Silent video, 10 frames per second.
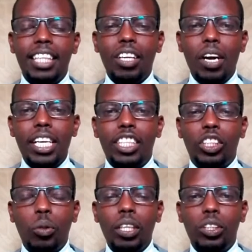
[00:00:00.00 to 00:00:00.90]
the Lord
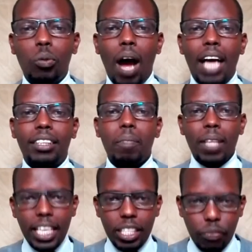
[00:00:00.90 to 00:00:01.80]
is doing to us
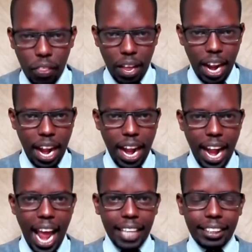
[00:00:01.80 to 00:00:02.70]
is for the
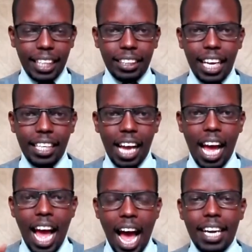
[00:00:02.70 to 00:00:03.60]
next
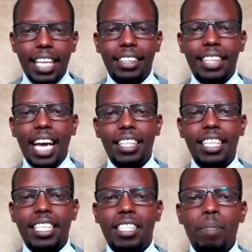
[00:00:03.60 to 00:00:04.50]
agenda. Understand
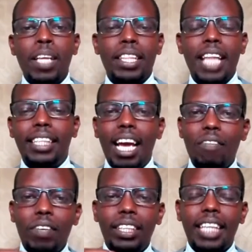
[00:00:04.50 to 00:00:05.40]
this, that
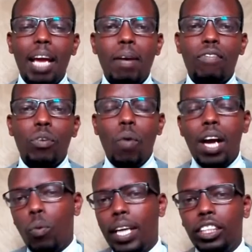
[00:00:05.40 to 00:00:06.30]
every time
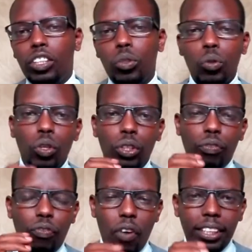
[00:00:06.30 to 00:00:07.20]
everyone went through those
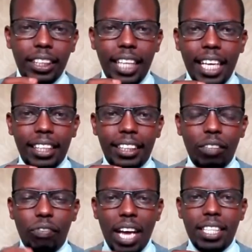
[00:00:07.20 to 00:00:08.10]
40 days
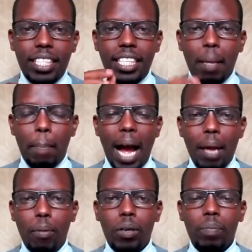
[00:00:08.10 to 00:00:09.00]
events in the
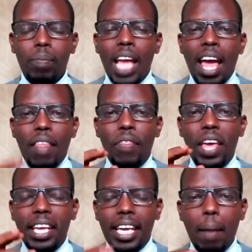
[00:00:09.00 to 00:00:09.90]
Bible,
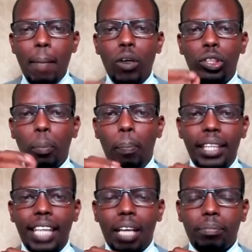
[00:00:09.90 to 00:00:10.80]
they came out
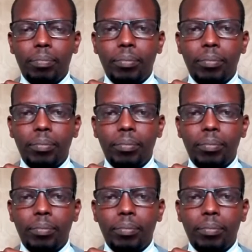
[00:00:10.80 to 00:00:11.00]
better.